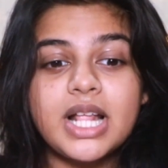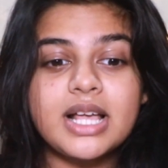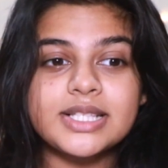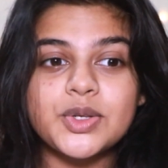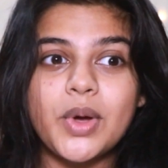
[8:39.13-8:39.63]

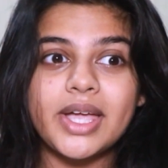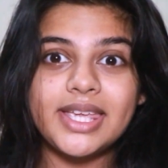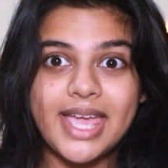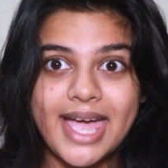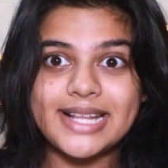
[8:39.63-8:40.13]
So I
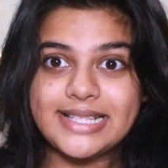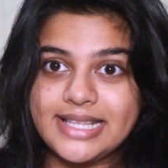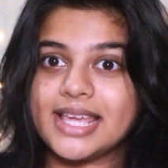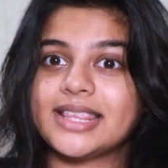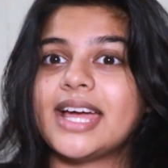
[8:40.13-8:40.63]
can
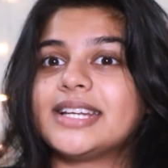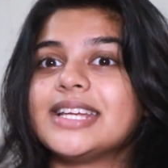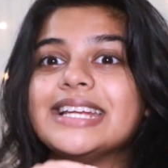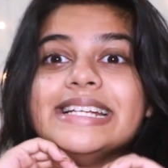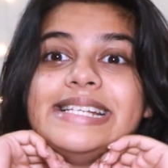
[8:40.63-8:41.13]
say that
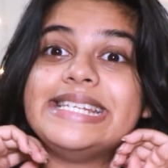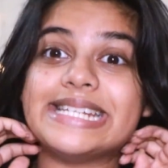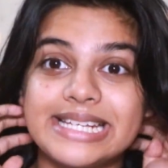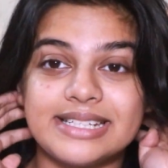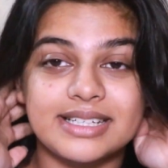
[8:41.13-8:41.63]
it
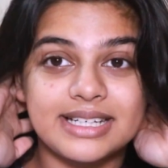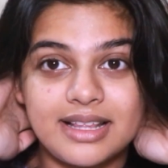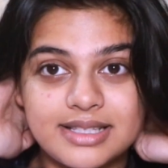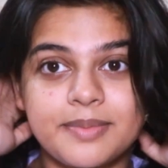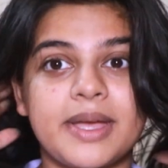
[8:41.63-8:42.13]
did
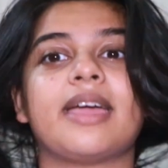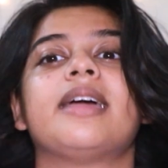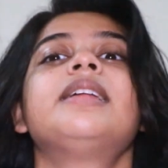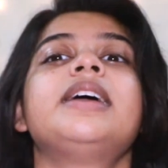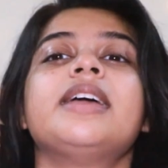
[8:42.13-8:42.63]
cleanse my hair.